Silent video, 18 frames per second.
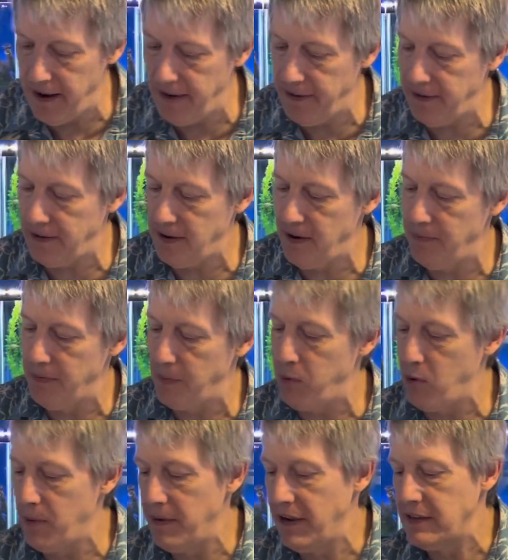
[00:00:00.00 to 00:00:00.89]
They call them the
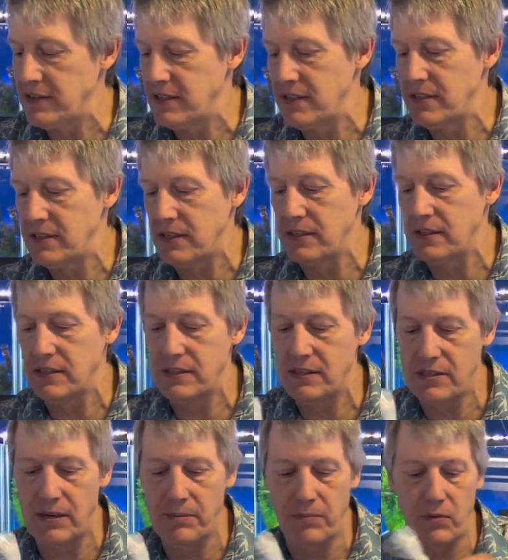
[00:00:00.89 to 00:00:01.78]
poor man's discus in
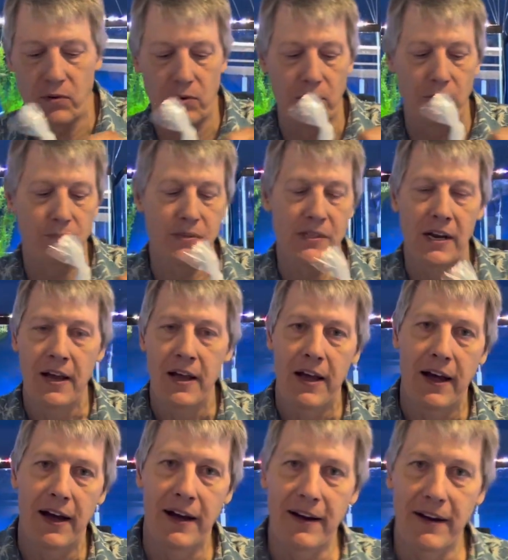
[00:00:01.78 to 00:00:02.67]
some groups.
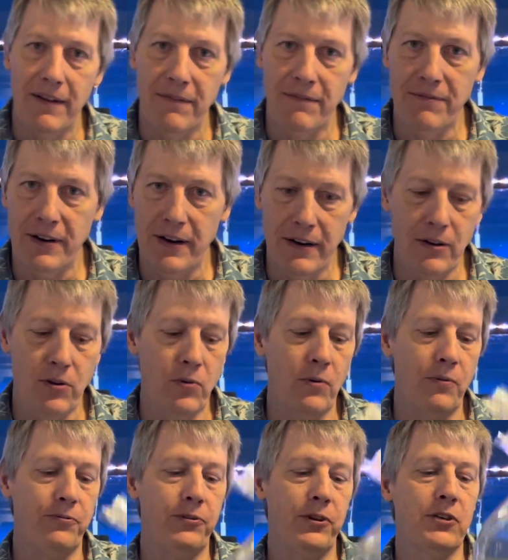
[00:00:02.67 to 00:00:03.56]
Very
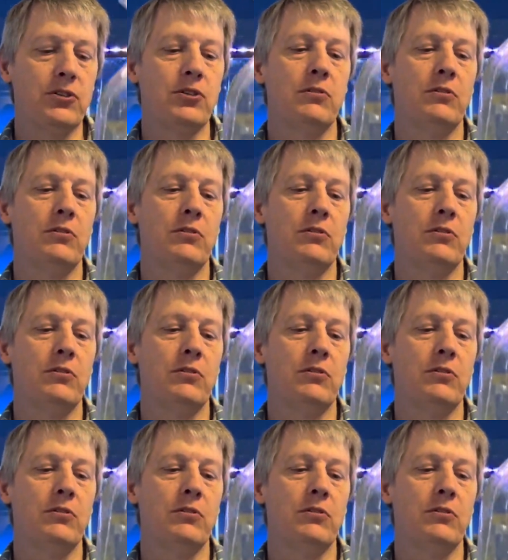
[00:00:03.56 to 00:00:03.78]
cool fish.